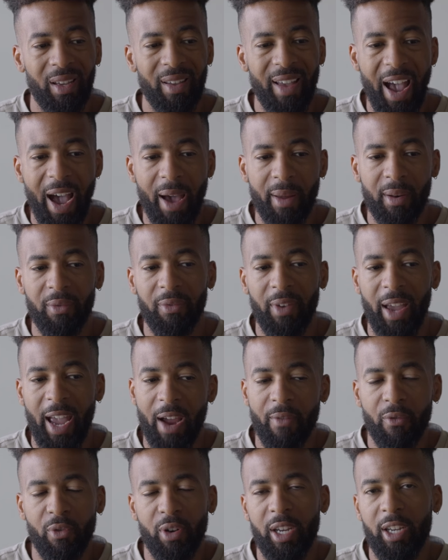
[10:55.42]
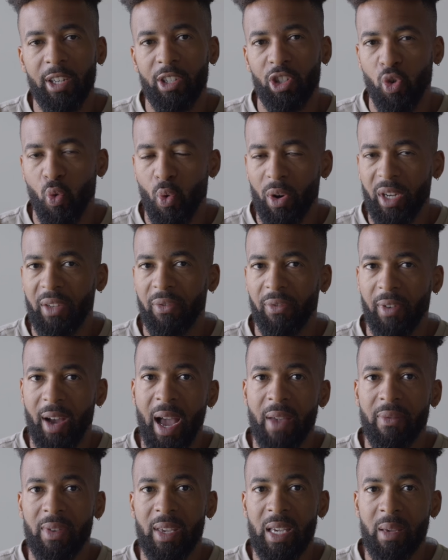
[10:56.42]
Out of every
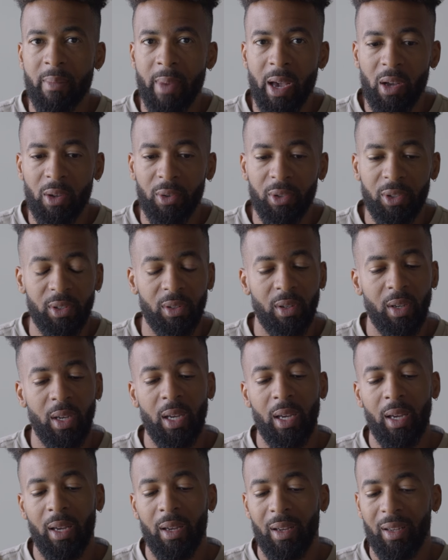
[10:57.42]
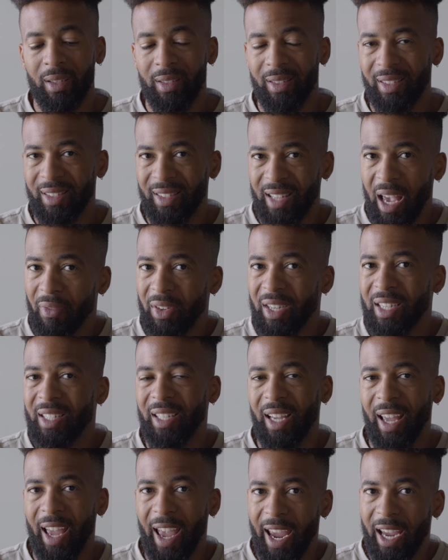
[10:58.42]
25 emails, 7
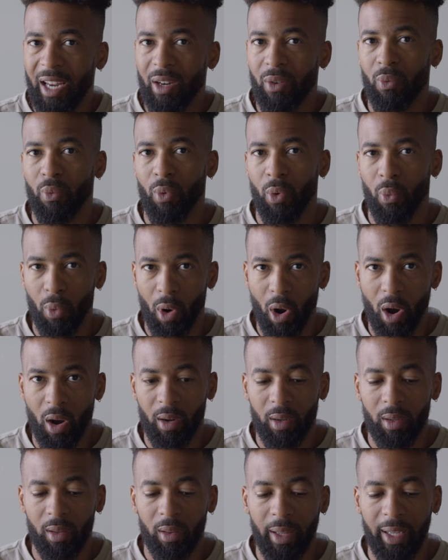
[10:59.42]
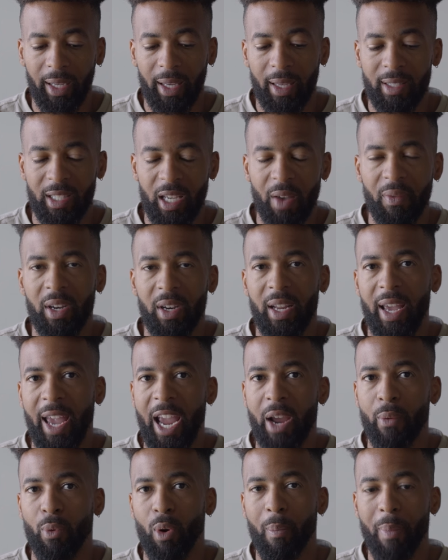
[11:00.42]
to 8 were wrong. Like 7 to
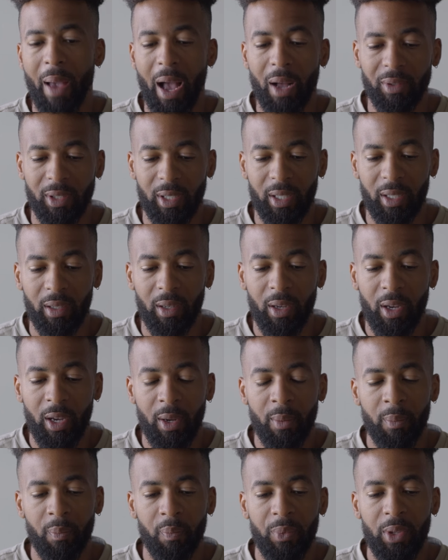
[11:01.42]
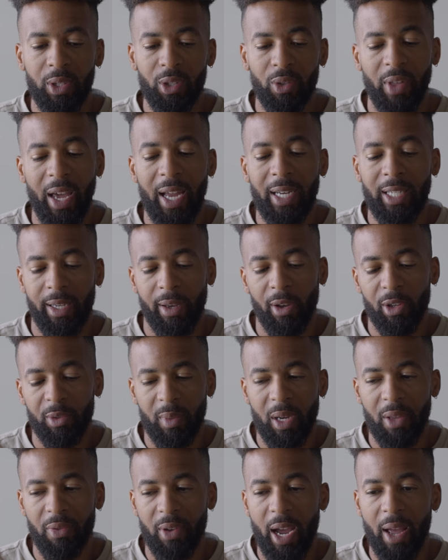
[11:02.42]
8 were bouncing. So that tells
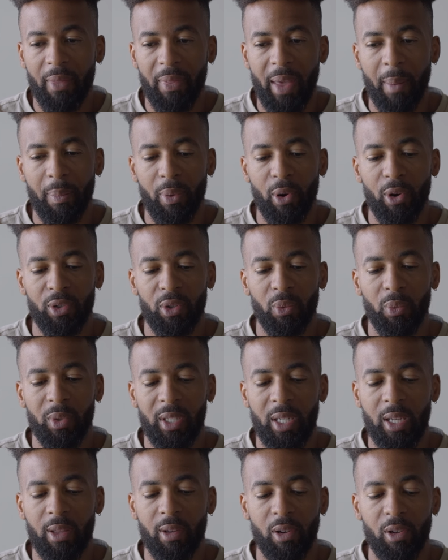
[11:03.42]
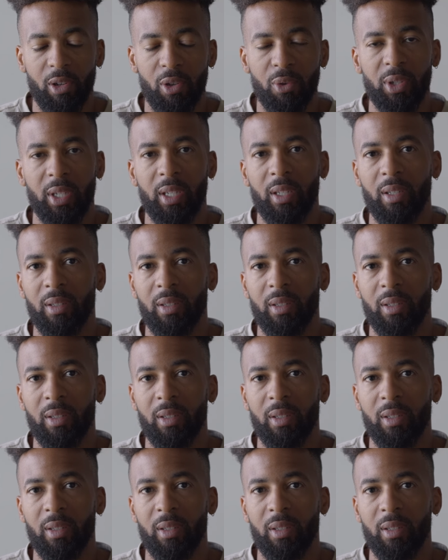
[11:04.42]
me that that person was either using